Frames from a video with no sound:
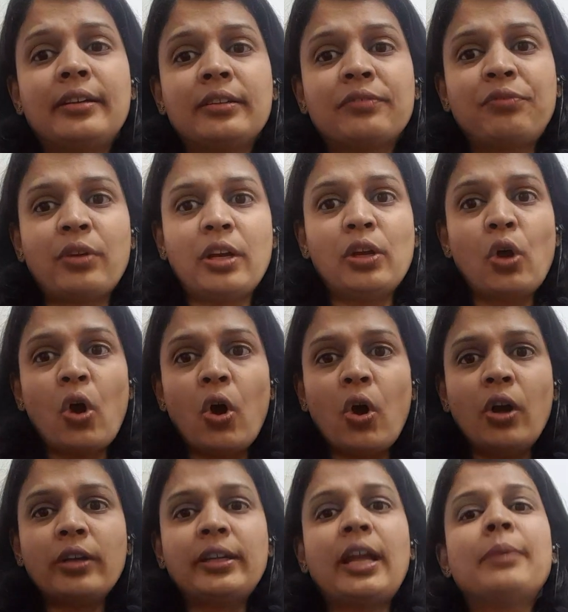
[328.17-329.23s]
for a
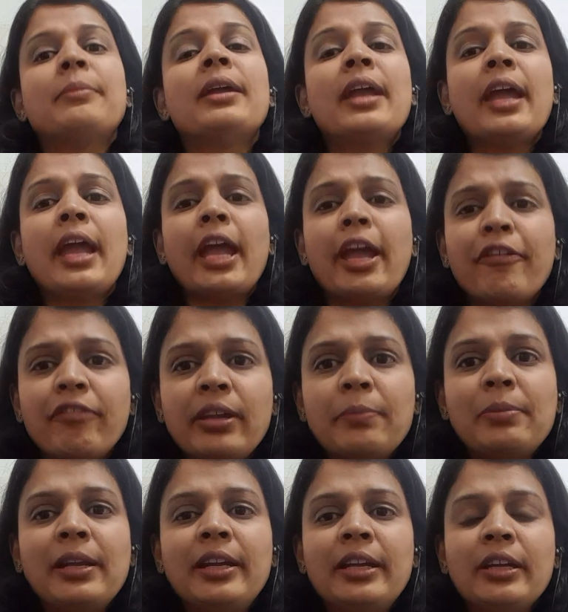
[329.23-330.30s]
long time, heavy
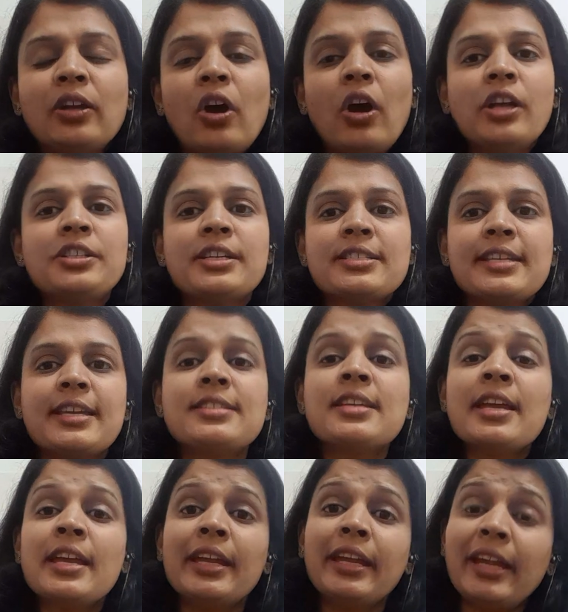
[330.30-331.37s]
bleeding. Or she says,
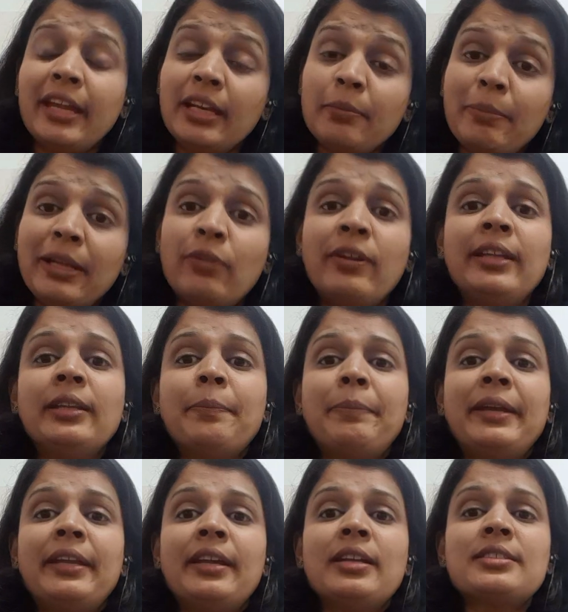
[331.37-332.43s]
in between the
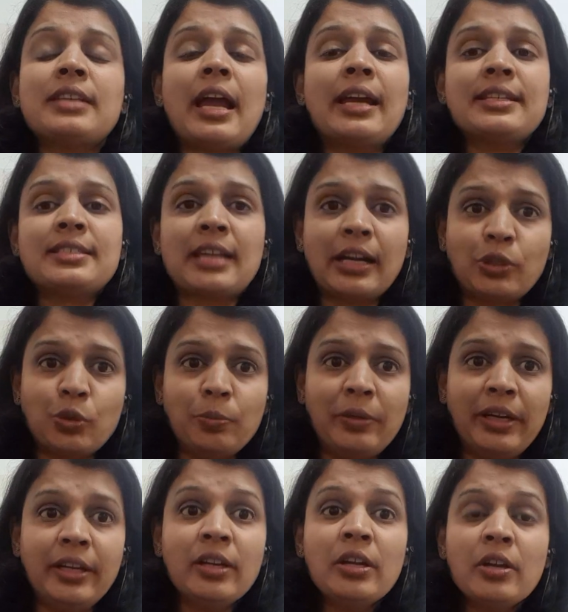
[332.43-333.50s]
periods I start to
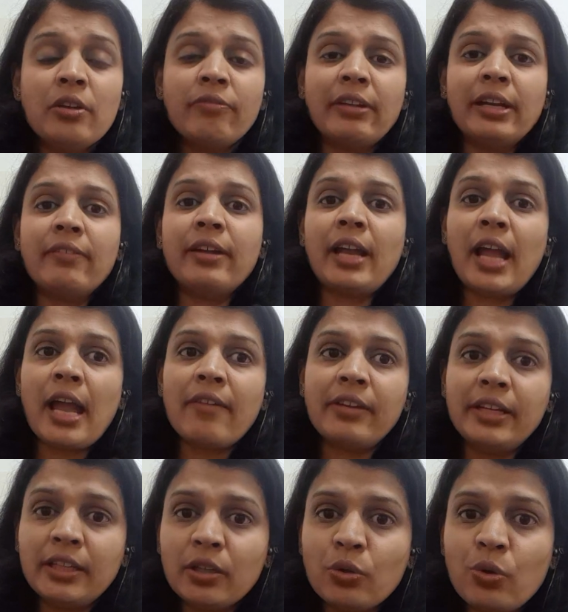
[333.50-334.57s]
bleed, whenever I have
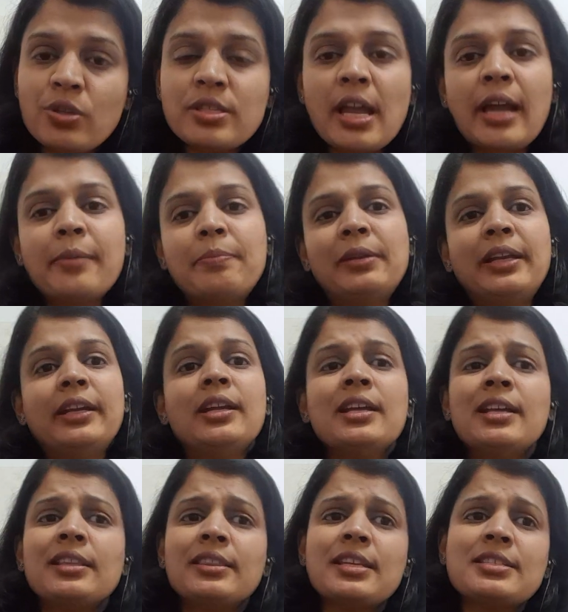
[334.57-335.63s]
intercourse I bleed.
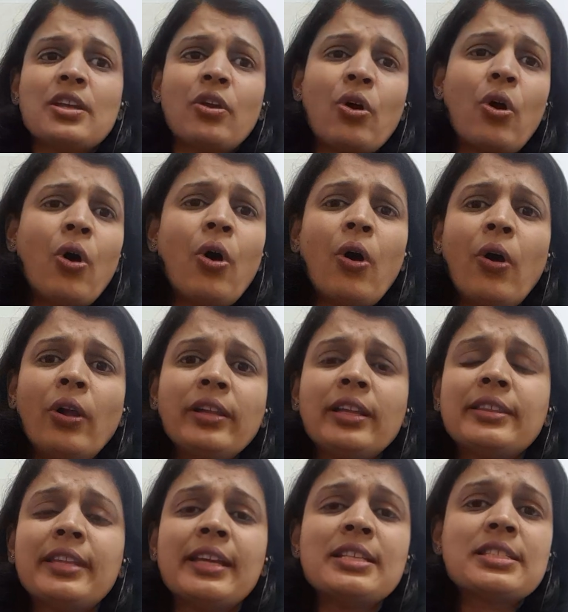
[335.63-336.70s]
These are all the
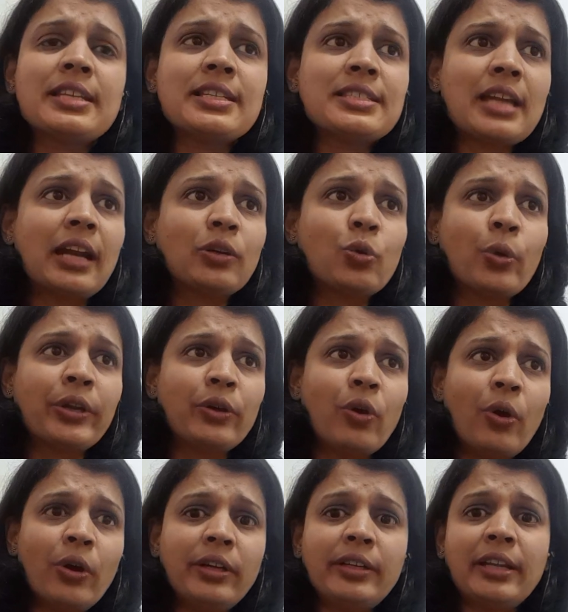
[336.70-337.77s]
things they start going
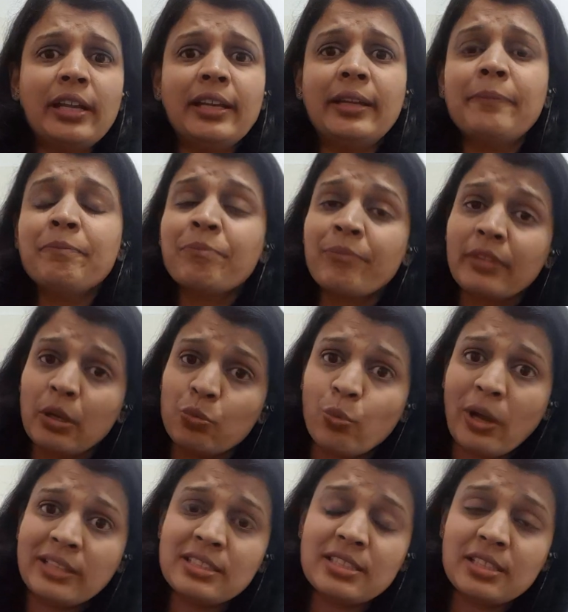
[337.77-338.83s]
on telling
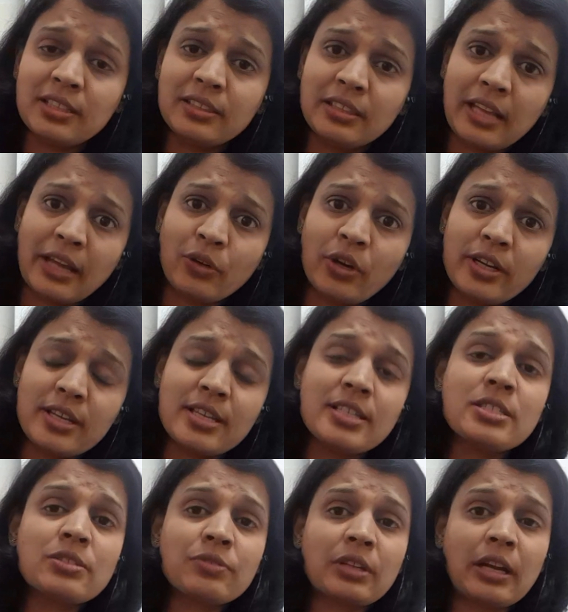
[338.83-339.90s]
once the thyroid
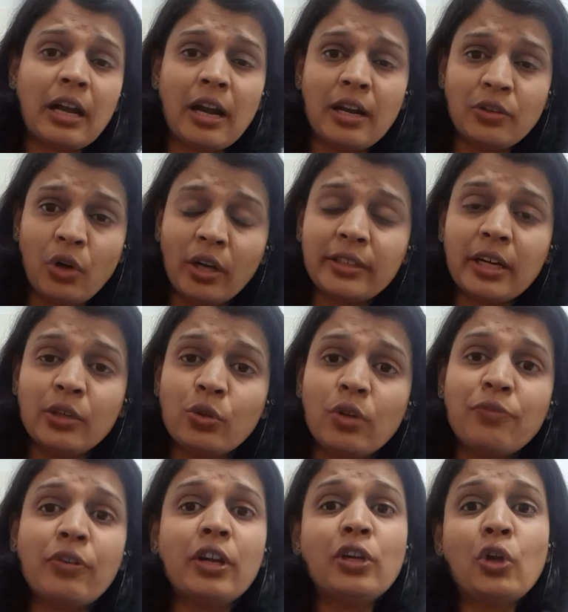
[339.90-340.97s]
is not controlled
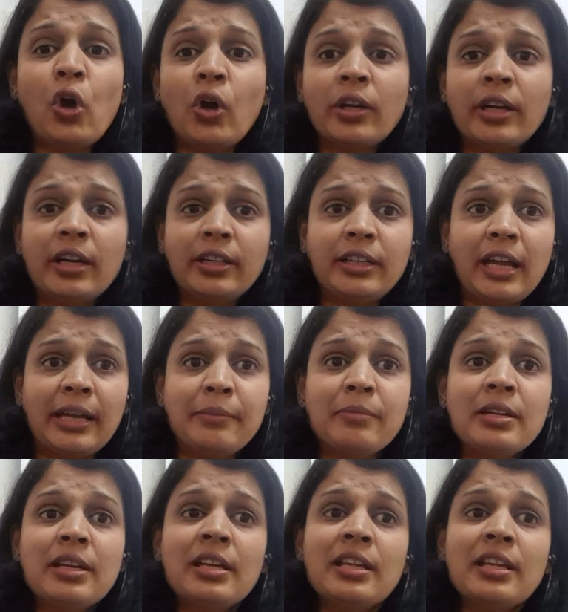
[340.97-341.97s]
for a longer time.